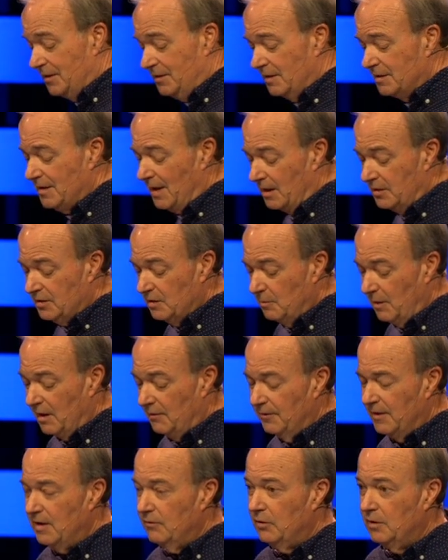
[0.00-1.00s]
this is actually
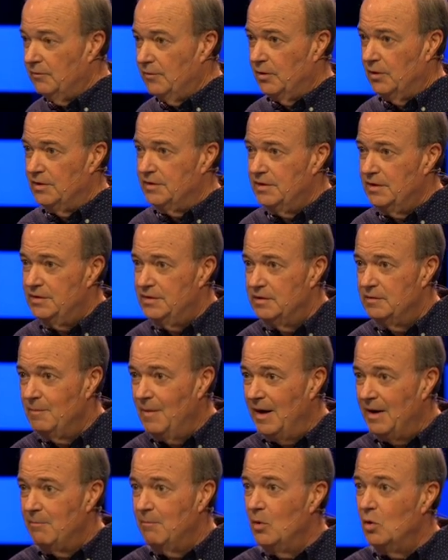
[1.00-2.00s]
my favorite verse. This is
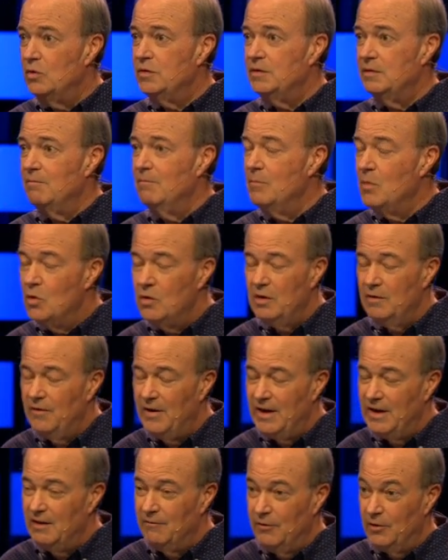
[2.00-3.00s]
my most
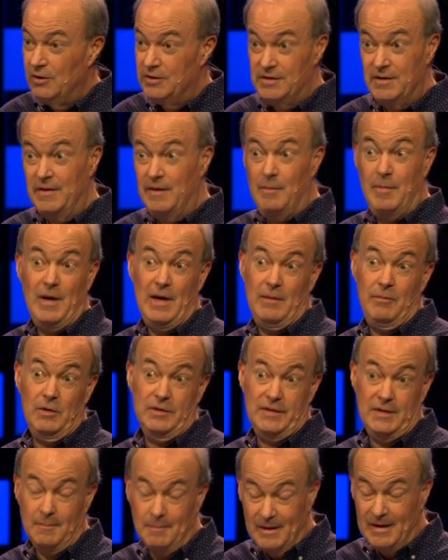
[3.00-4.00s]
motivating verse in the
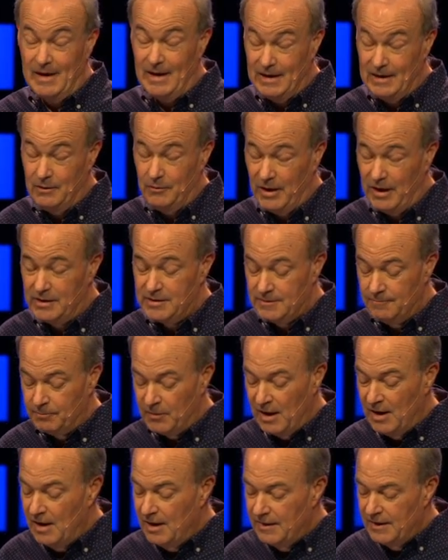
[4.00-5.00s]
Bible, to me anyways.
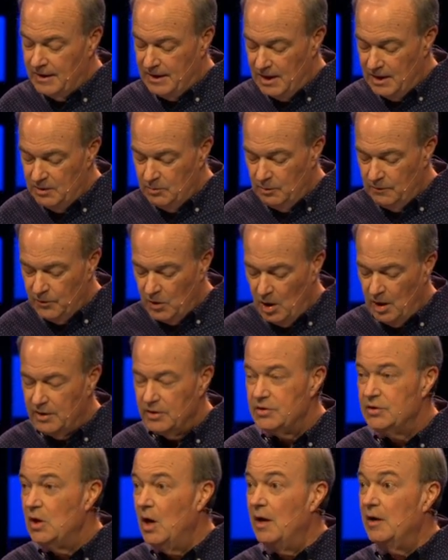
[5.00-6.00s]
"The kingdom of
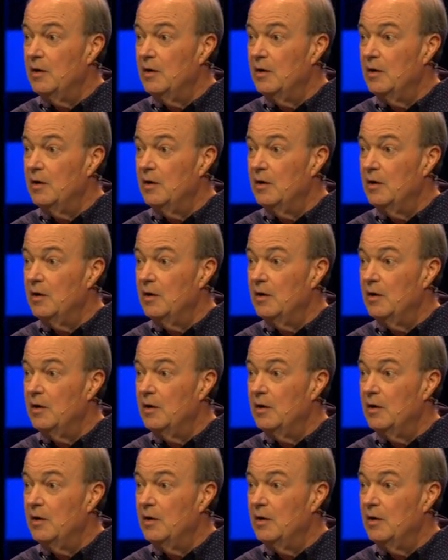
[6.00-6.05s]
God is